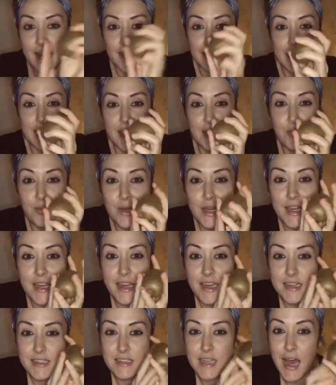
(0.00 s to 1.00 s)
Kiwi
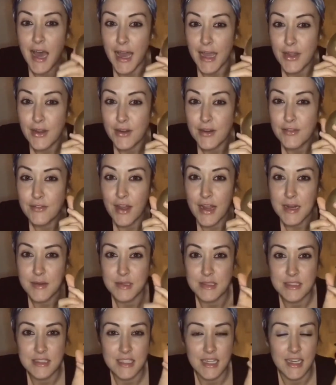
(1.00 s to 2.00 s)
is higher in
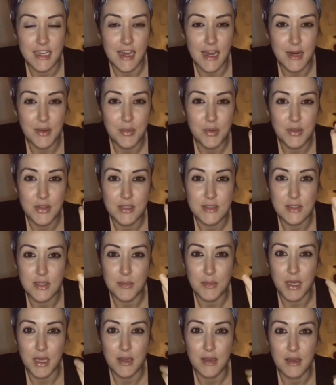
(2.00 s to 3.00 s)
vitamin C. I kind of put this on
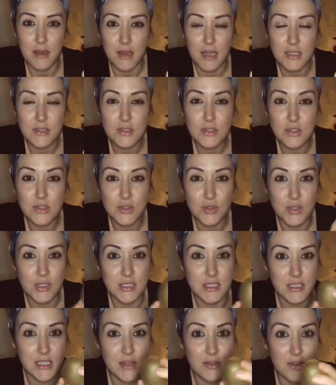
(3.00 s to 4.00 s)
my Insta
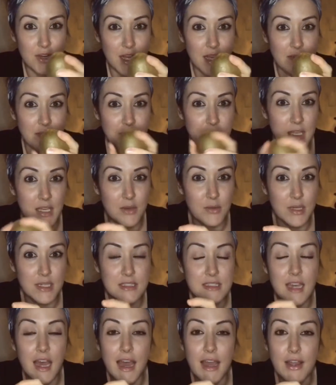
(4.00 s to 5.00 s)
stories the other day. Kiwi
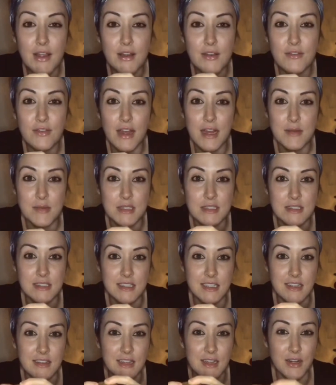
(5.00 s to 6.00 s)
is higher in vitamin
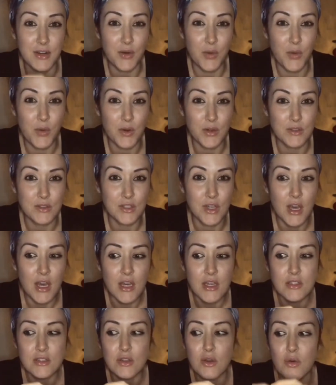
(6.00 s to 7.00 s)
C than an orange.
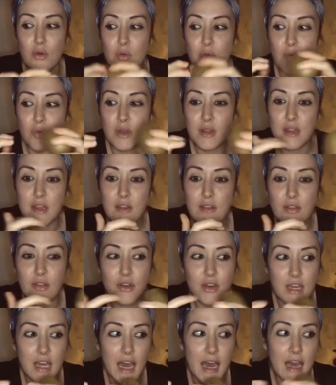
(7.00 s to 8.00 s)
So really
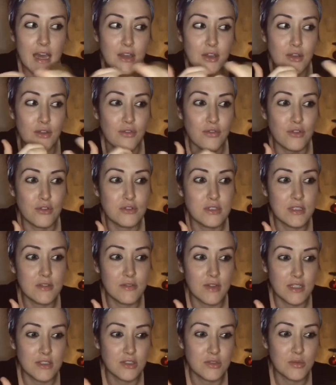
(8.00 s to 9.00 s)
look at your fruits and
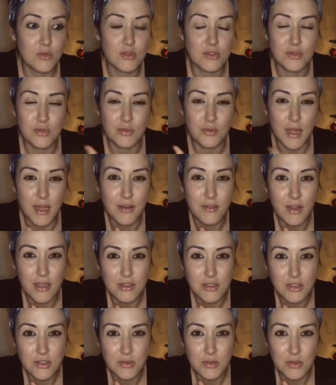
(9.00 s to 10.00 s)
vegetables. Red
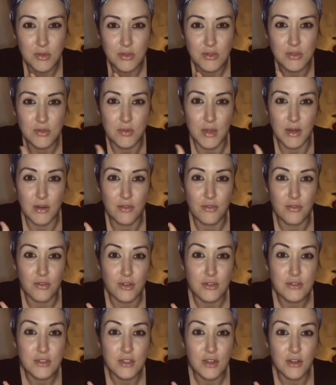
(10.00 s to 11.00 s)
vegetables, red
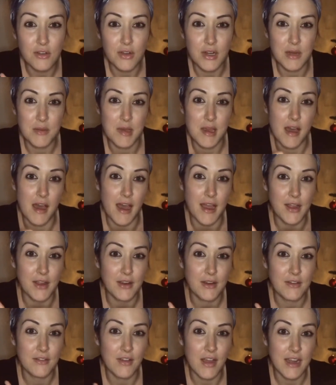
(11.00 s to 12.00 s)
fruits are going to be
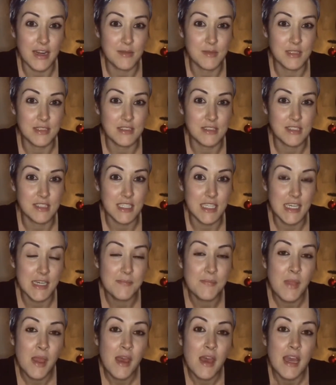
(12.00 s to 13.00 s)
higher in vitamin C.